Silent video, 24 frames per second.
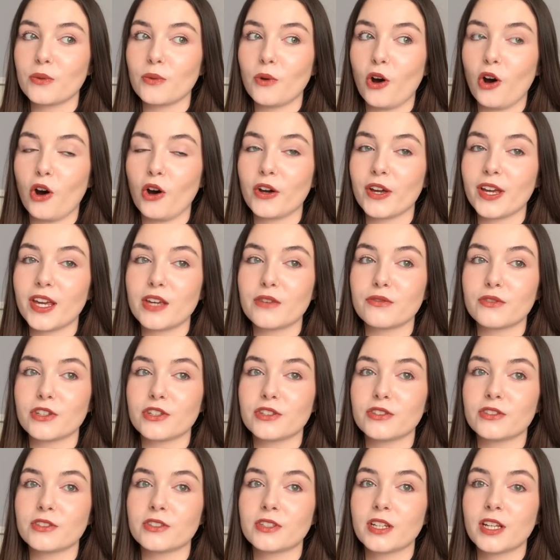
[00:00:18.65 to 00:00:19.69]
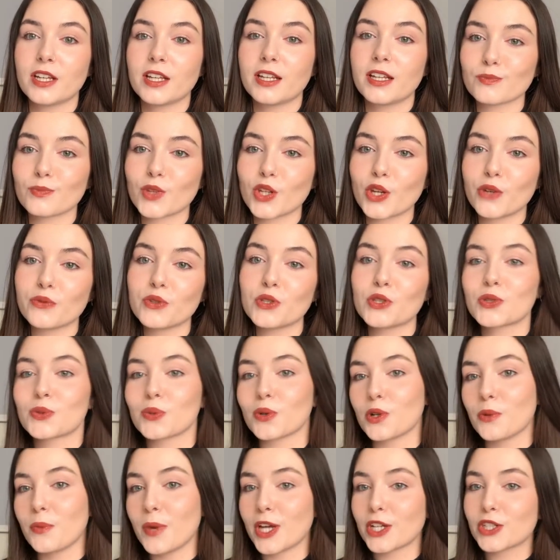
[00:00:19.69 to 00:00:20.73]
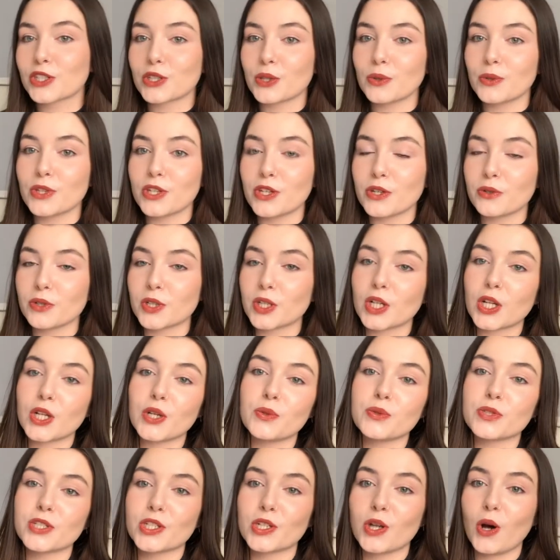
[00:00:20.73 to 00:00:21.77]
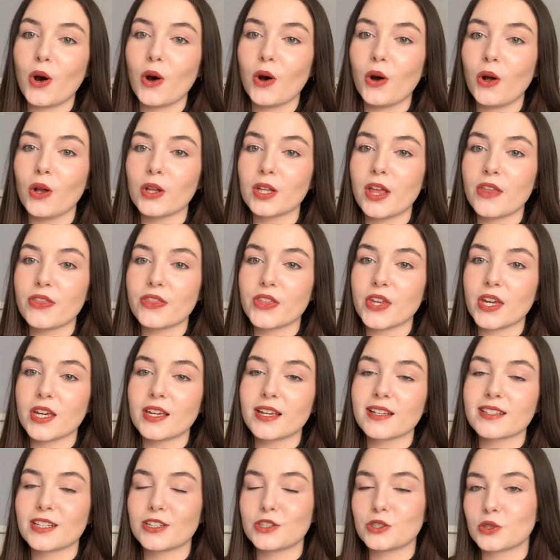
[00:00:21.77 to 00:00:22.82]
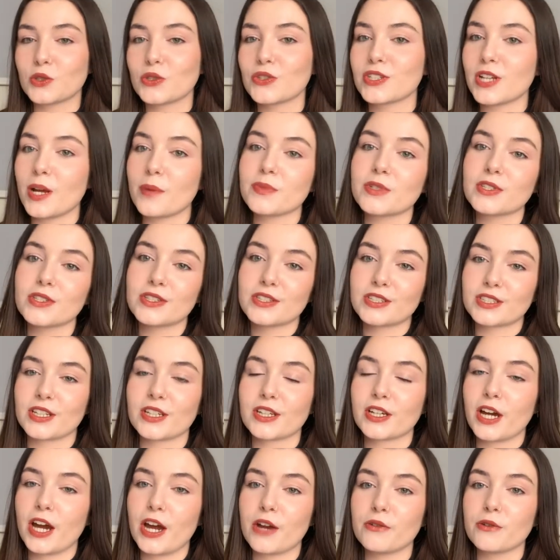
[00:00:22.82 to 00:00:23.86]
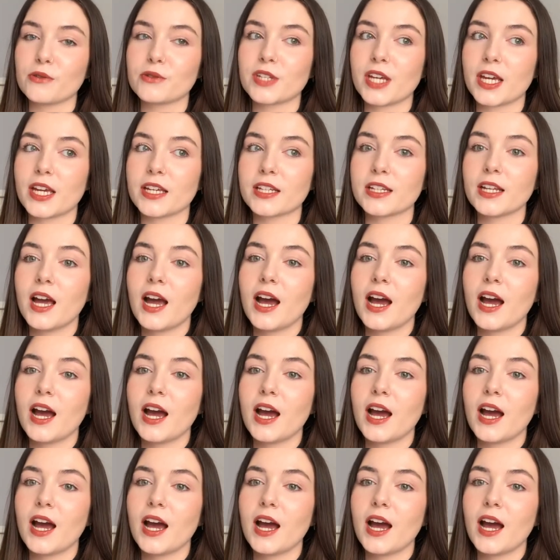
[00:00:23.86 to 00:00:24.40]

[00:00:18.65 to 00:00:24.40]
Or even if you just want to make sure that you're including all the essential steps in your skincare routine.